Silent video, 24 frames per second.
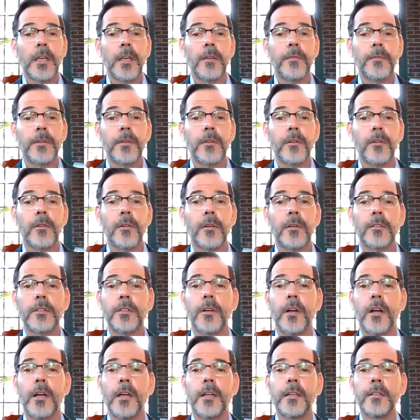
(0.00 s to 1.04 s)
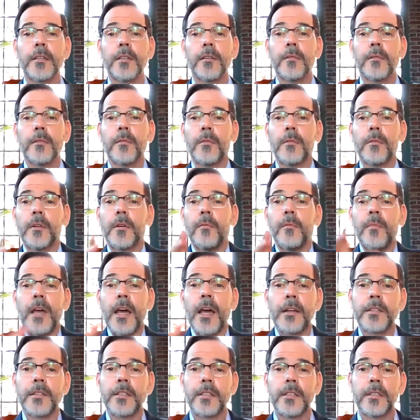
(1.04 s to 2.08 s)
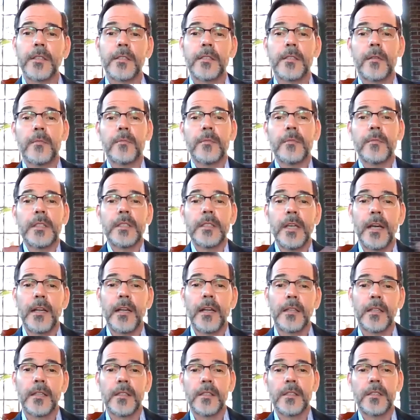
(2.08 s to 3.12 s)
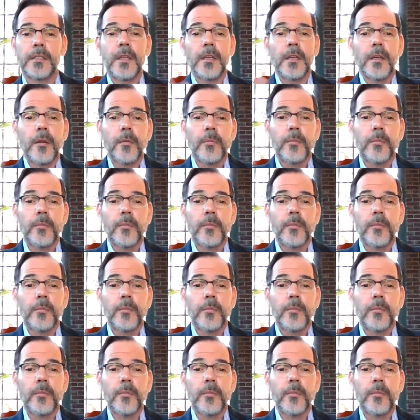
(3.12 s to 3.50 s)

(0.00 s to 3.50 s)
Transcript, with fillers: If you're trying to imagine something that is